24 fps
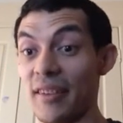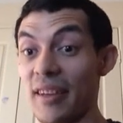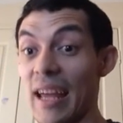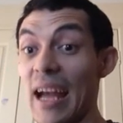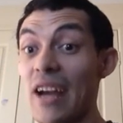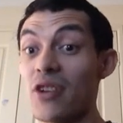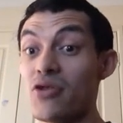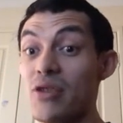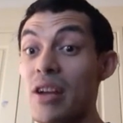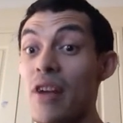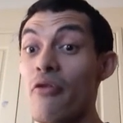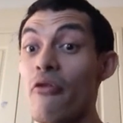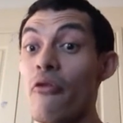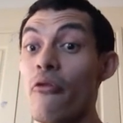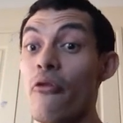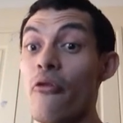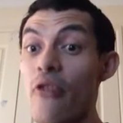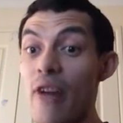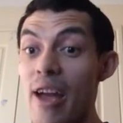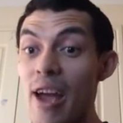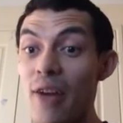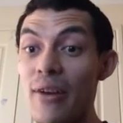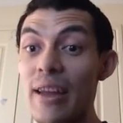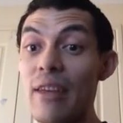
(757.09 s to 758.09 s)
it's actually a
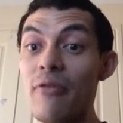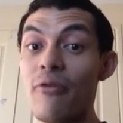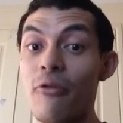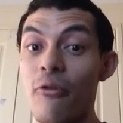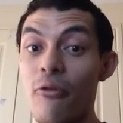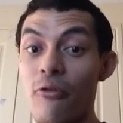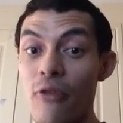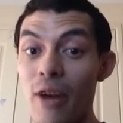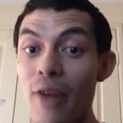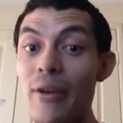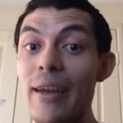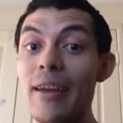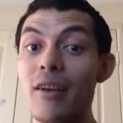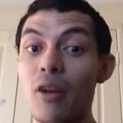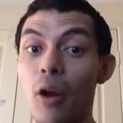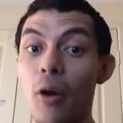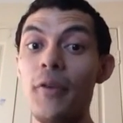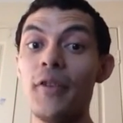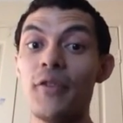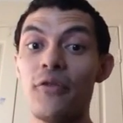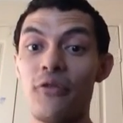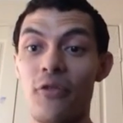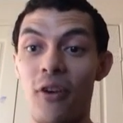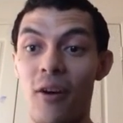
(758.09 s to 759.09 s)
very, very
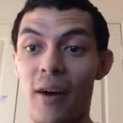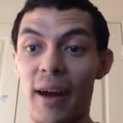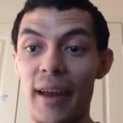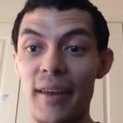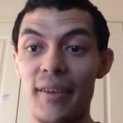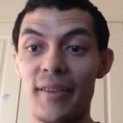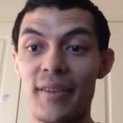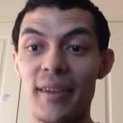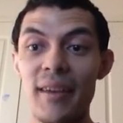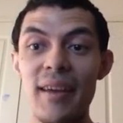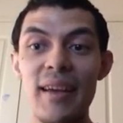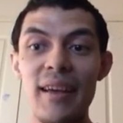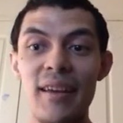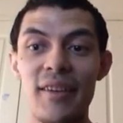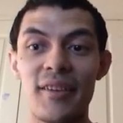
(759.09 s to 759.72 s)
close fight.